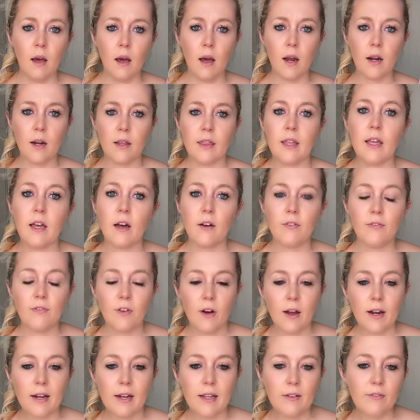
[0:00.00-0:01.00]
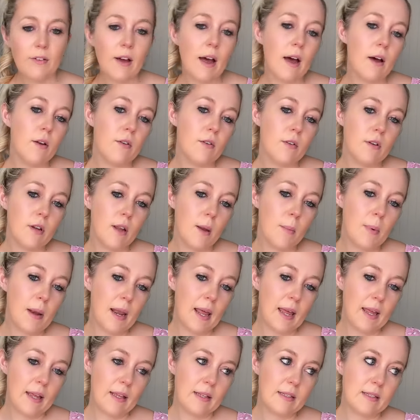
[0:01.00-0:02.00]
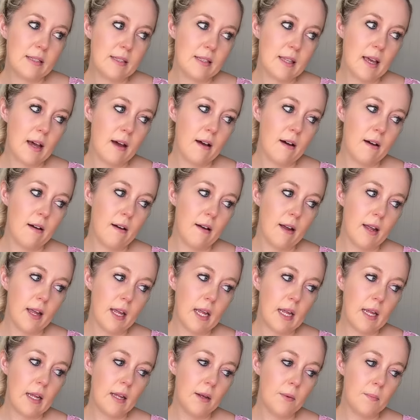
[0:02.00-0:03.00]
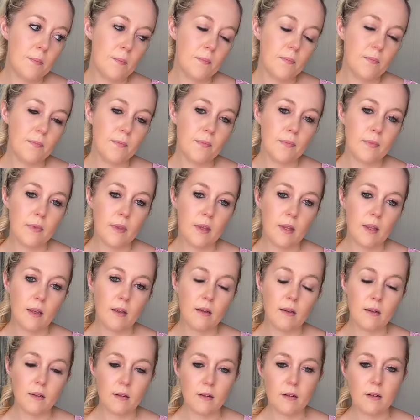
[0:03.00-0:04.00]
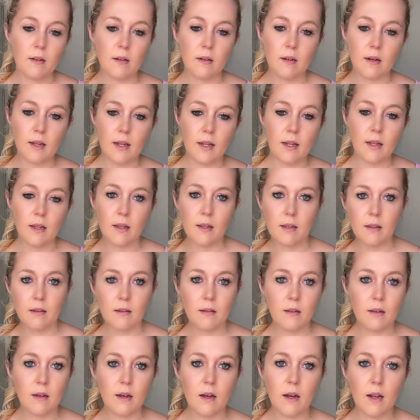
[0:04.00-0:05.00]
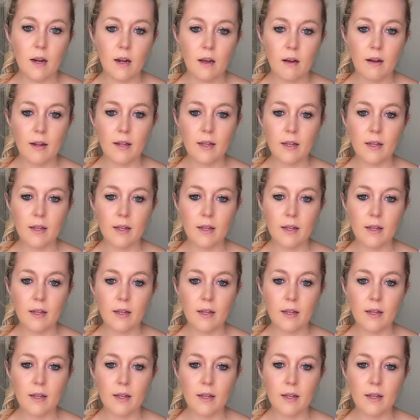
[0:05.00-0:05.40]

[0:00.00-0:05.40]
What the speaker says: and I think I've finally found a place that I like, because